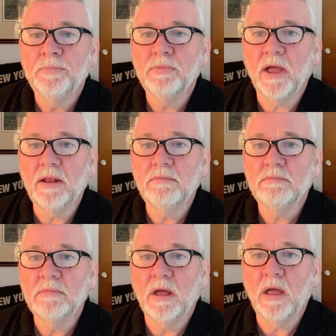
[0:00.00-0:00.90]
then
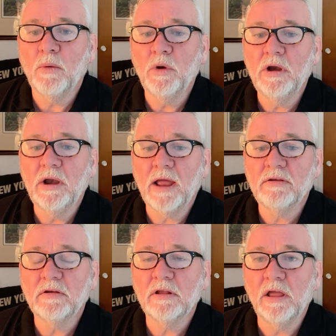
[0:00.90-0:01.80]
I wouldn't
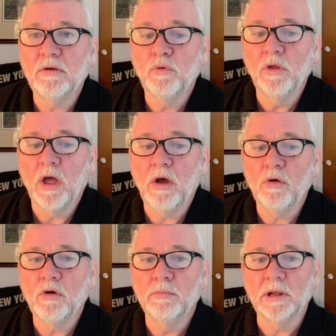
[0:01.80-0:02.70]
necessarily rule it
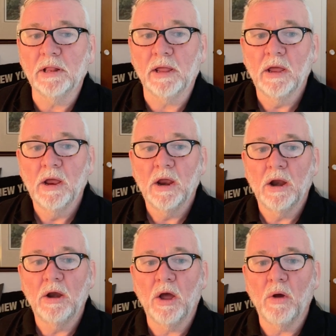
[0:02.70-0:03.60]
out completely.
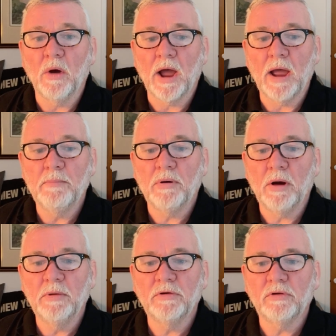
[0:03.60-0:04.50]
Now, I
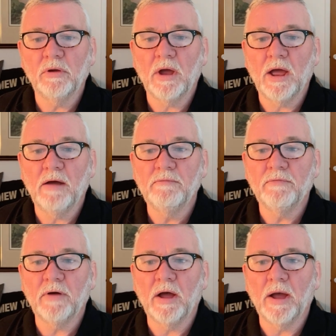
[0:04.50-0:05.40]
promise to have,
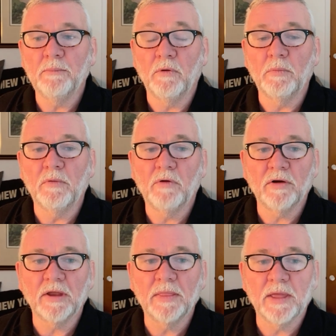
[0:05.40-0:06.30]
before I
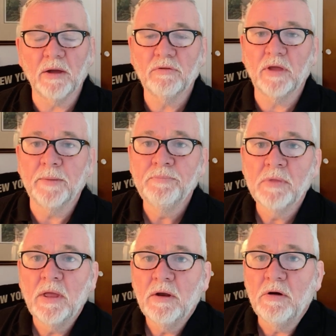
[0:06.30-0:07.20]
say anything else, that
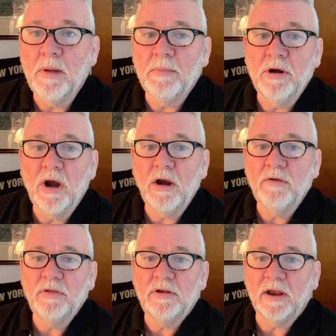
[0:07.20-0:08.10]
remember, none
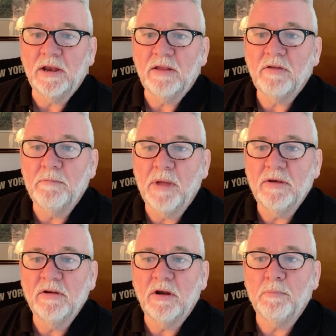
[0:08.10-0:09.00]
of the techniques I've
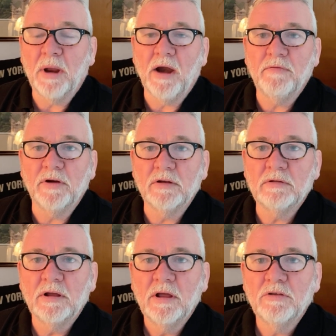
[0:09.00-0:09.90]
mentioned are
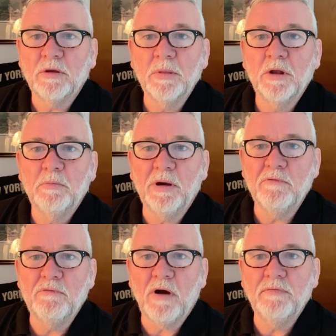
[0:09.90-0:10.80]
perfect. Some of them are a bit
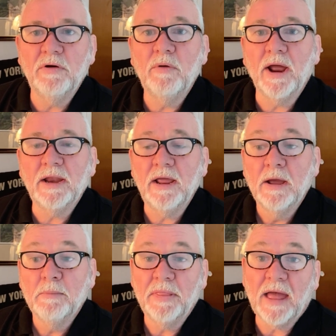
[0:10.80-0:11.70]
rough and ready,
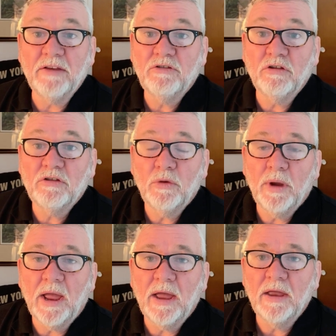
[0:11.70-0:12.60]
but that's just the
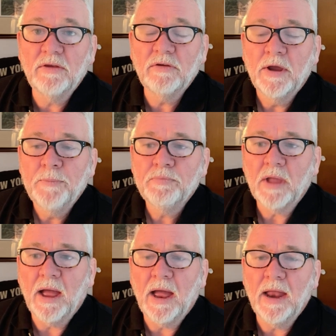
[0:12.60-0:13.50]
way it is.
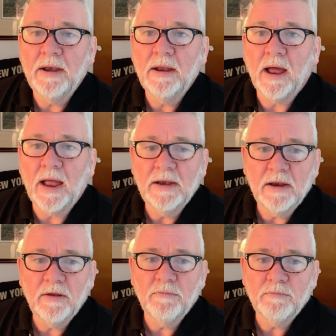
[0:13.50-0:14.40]
And I
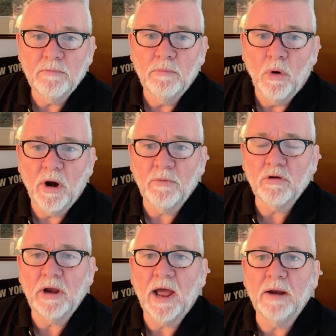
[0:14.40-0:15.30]
did have more I was
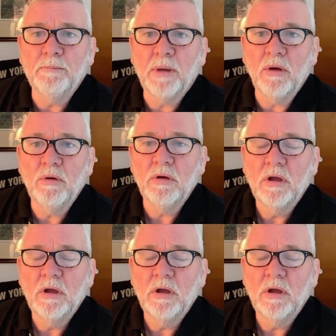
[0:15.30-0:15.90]
going to add about